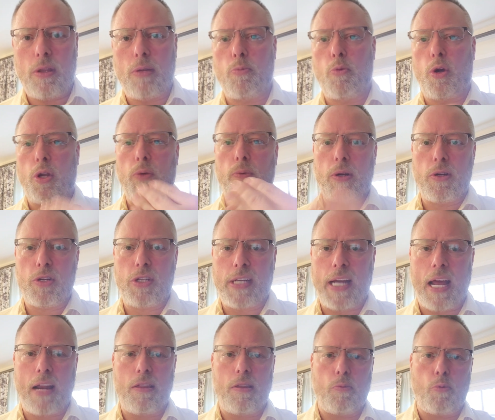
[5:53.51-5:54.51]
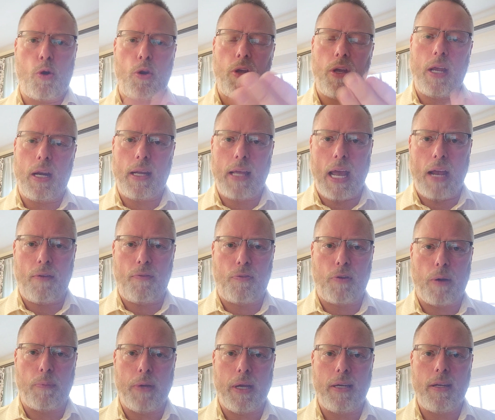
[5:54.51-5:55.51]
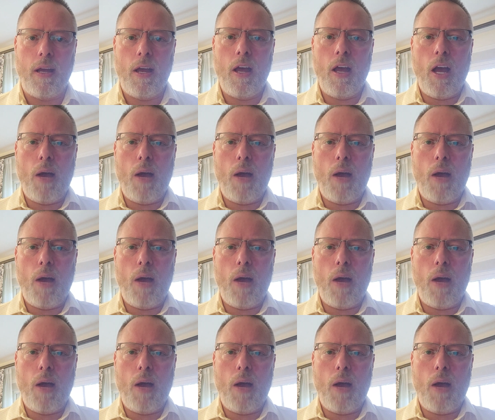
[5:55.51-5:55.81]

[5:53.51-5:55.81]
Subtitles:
the more you understand it, the more you can gain from it.